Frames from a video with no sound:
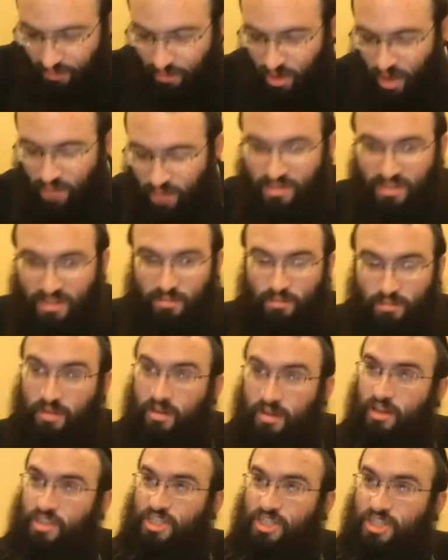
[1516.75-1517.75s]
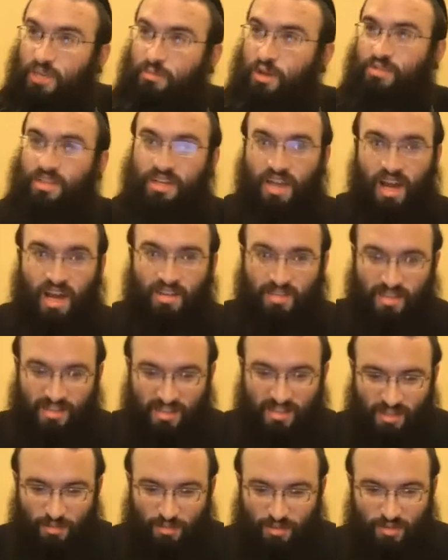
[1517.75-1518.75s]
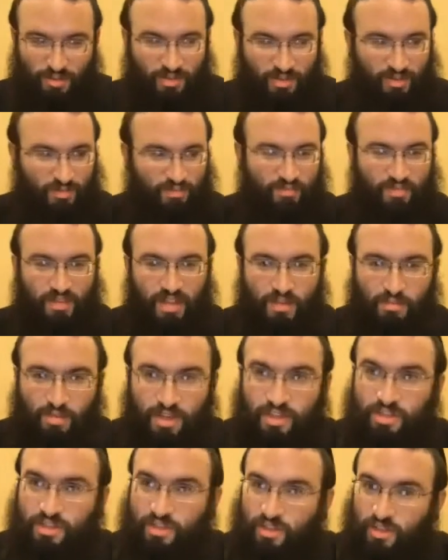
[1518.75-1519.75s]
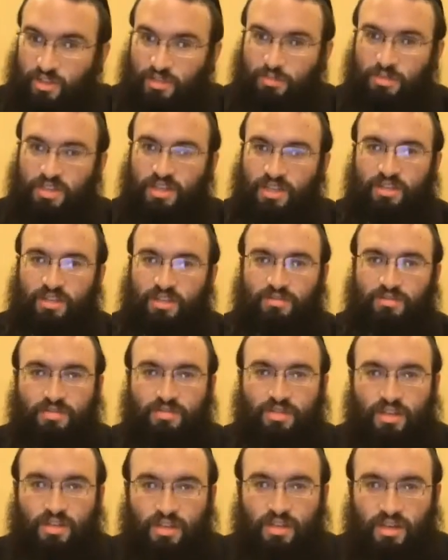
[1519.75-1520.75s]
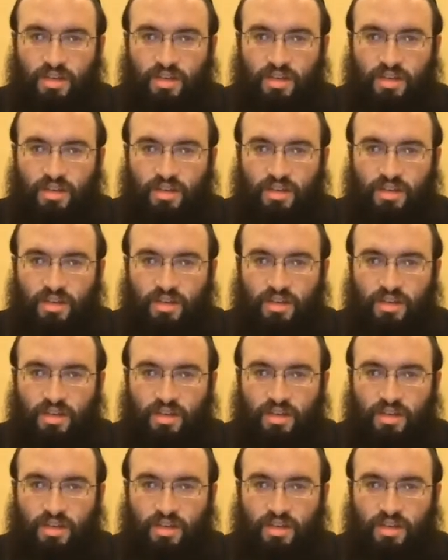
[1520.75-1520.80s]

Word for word: Hashem comes to him. Hashem comes to Cain. It's in the pasuk In Bereshit. Look in the beginning.